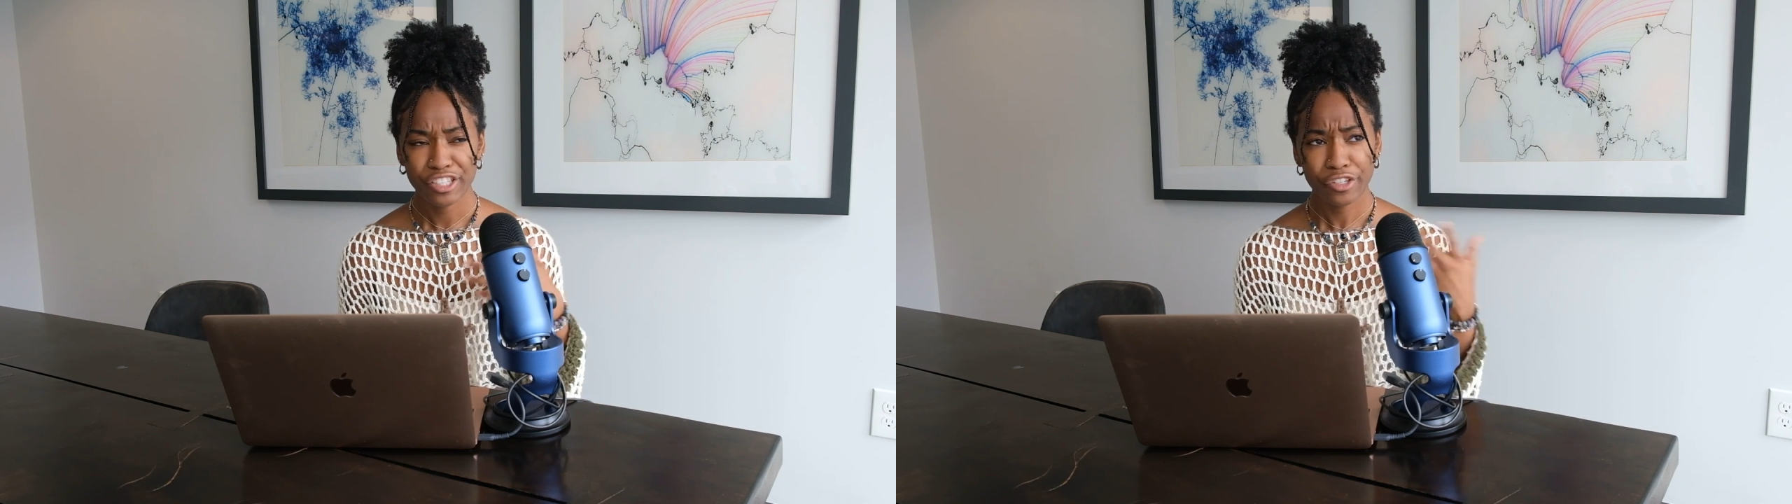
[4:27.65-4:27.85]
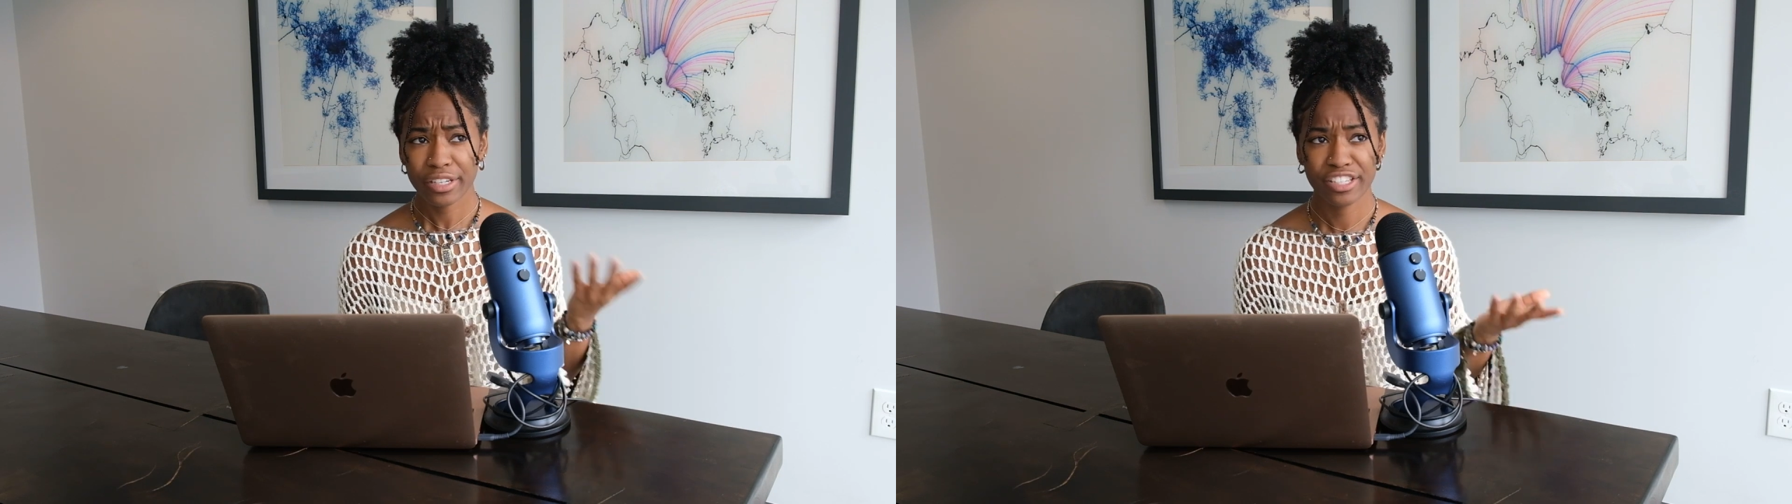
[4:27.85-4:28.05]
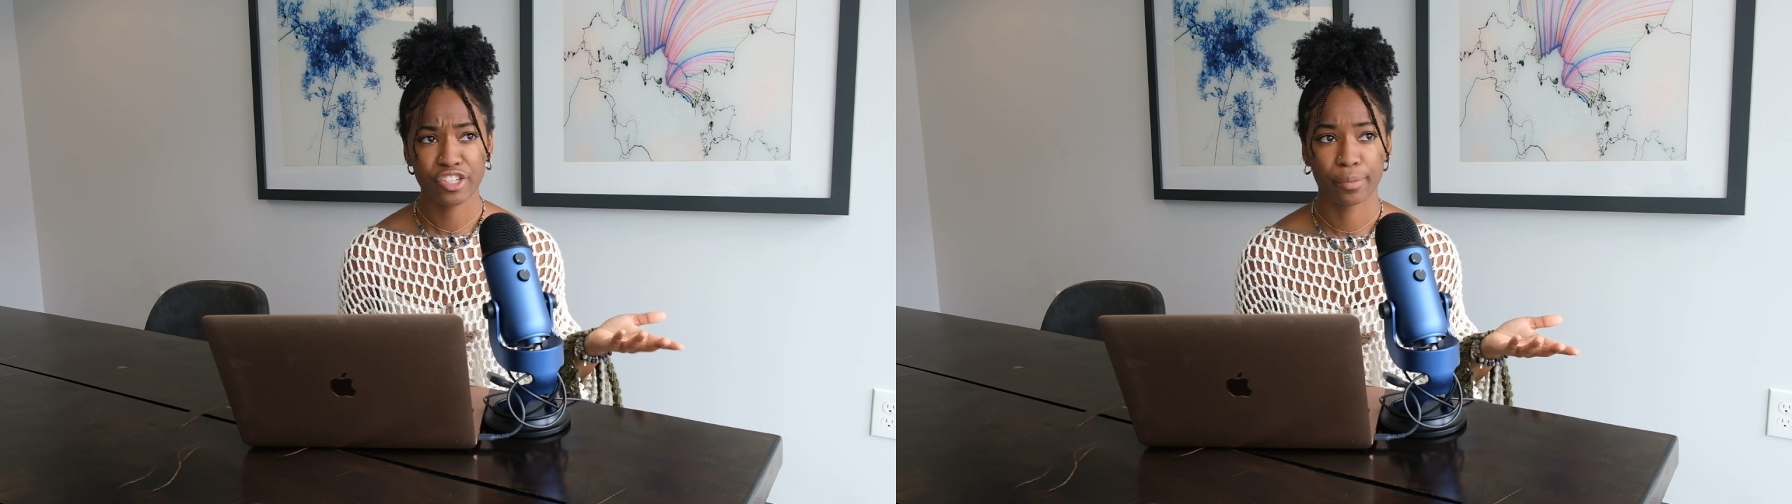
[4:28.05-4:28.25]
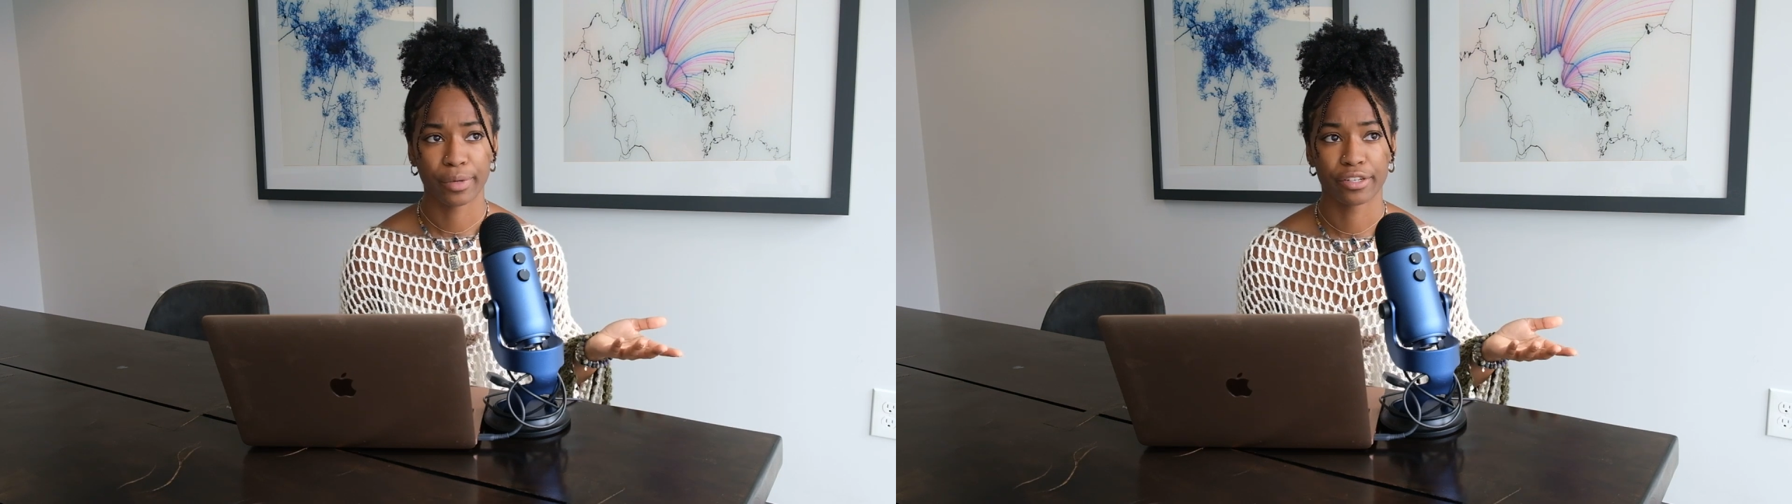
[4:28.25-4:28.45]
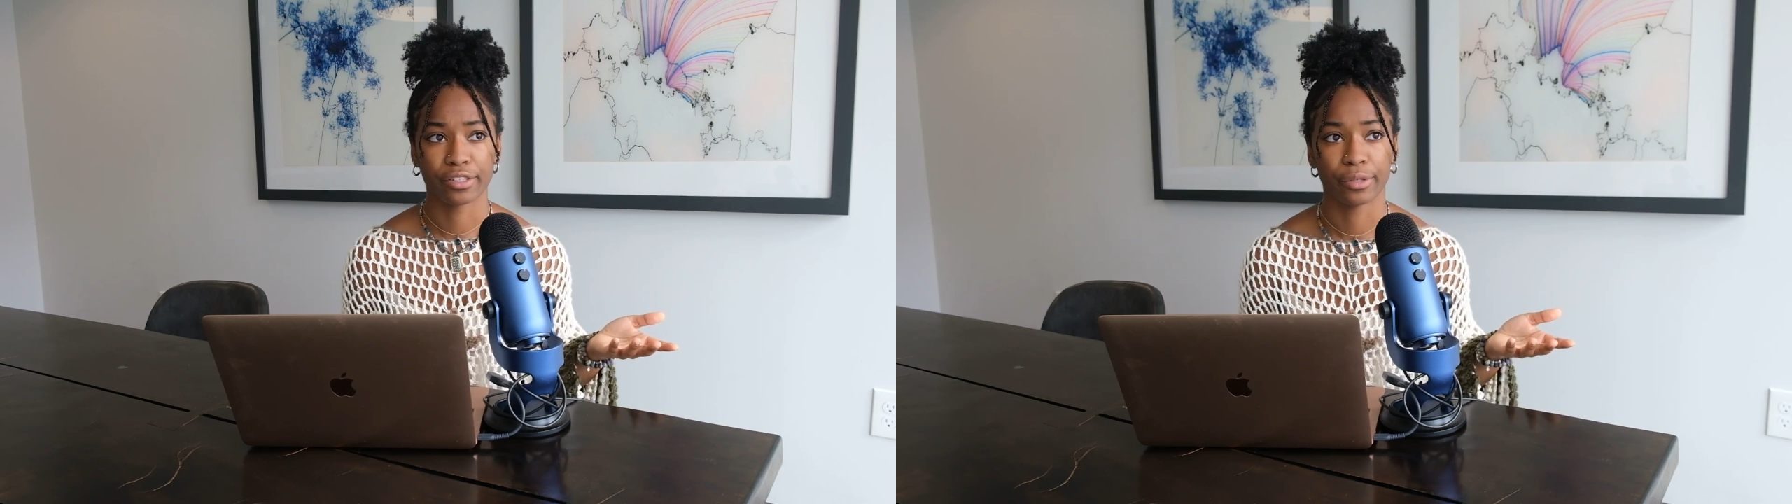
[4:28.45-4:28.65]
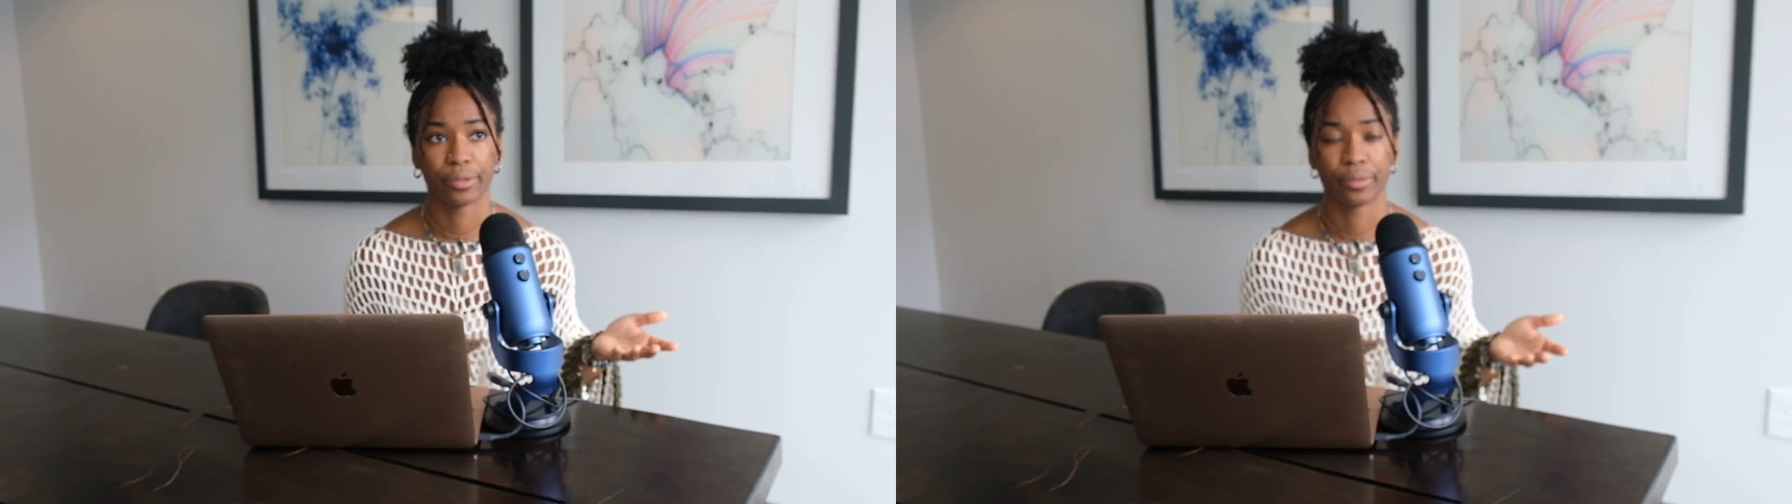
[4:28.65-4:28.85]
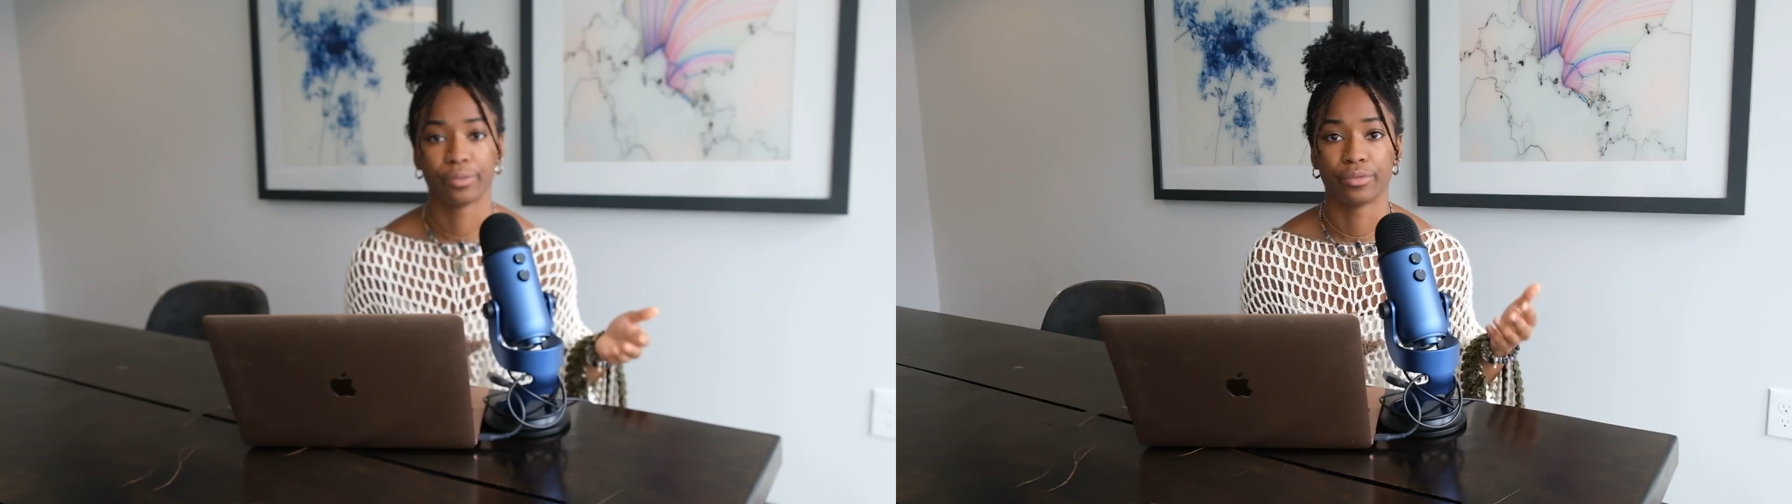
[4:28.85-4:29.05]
to consumers who